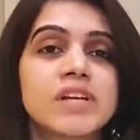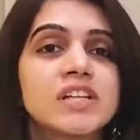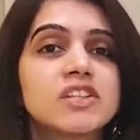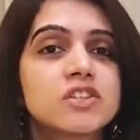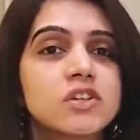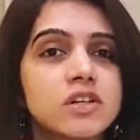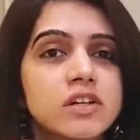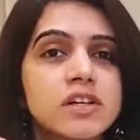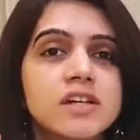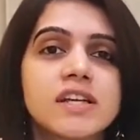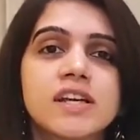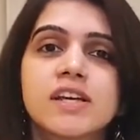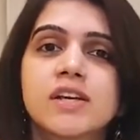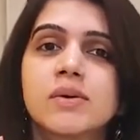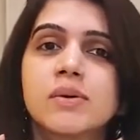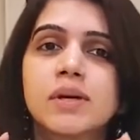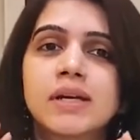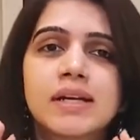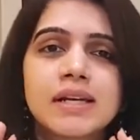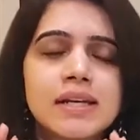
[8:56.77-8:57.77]
it's going to take
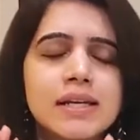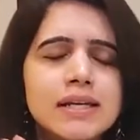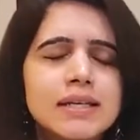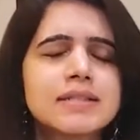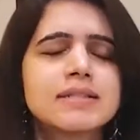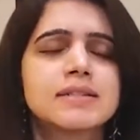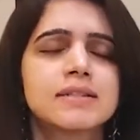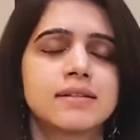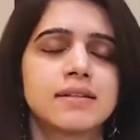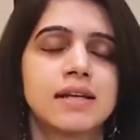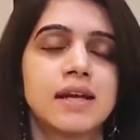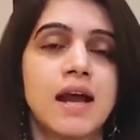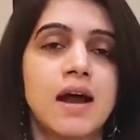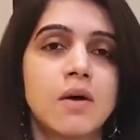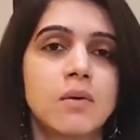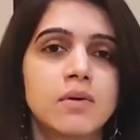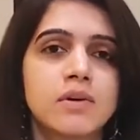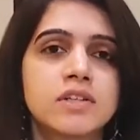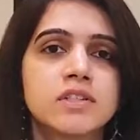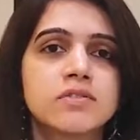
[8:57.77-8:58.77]
you at least 3
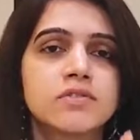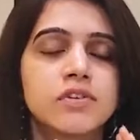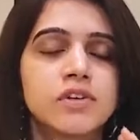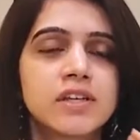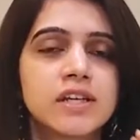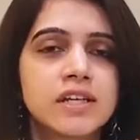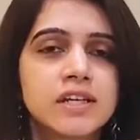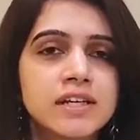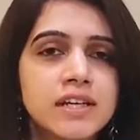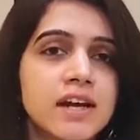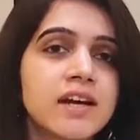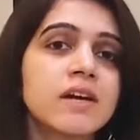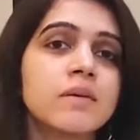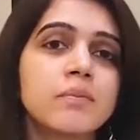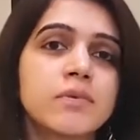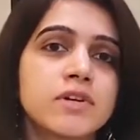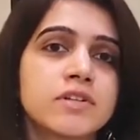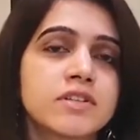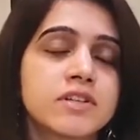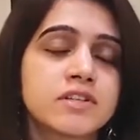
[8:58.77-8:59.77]
hours for the entire
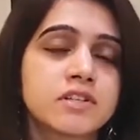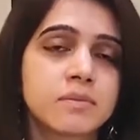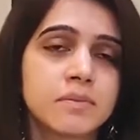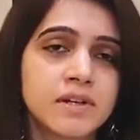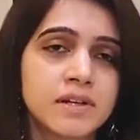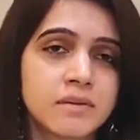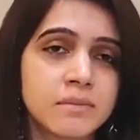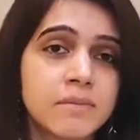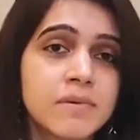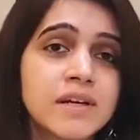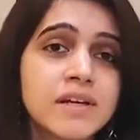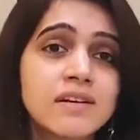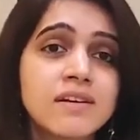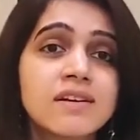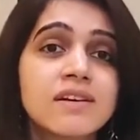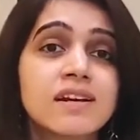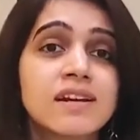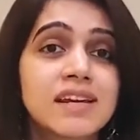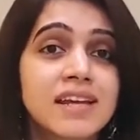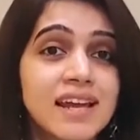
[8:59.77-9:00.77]
process to be
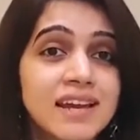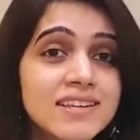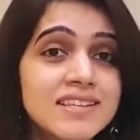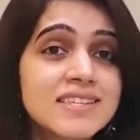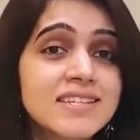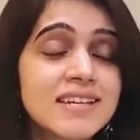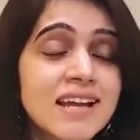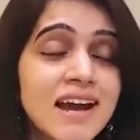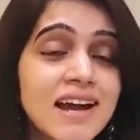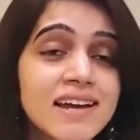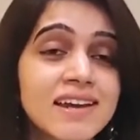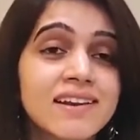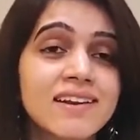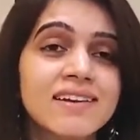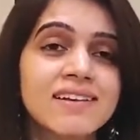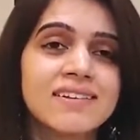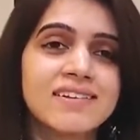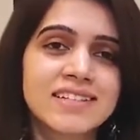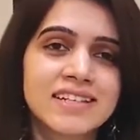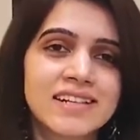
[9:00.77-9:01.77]
completed. It gets
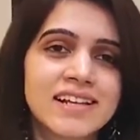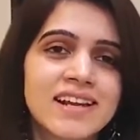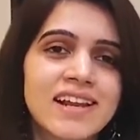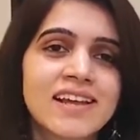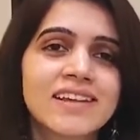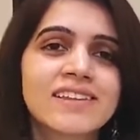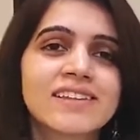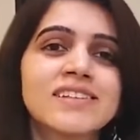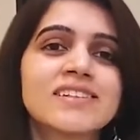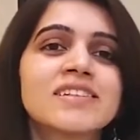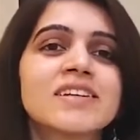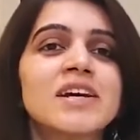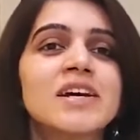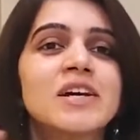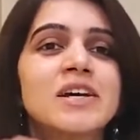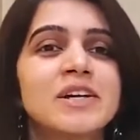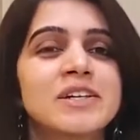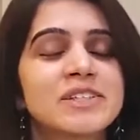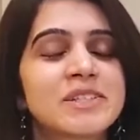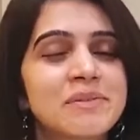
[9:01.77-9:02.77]
tiring sitting like this,
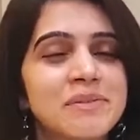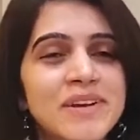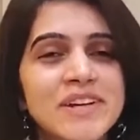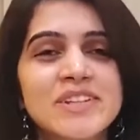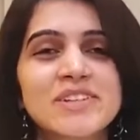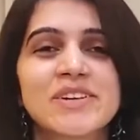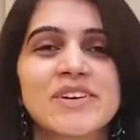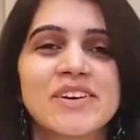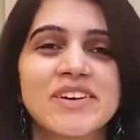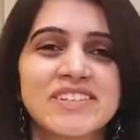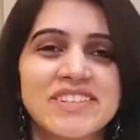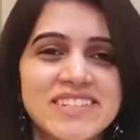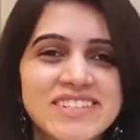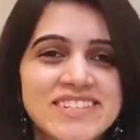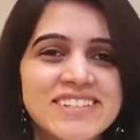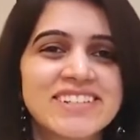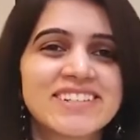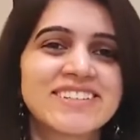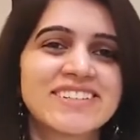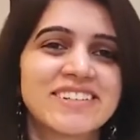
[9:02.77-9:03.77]
so make sure your
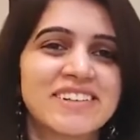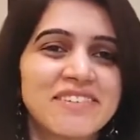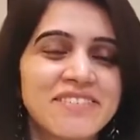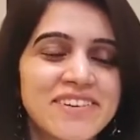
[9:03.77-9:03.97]
sisters and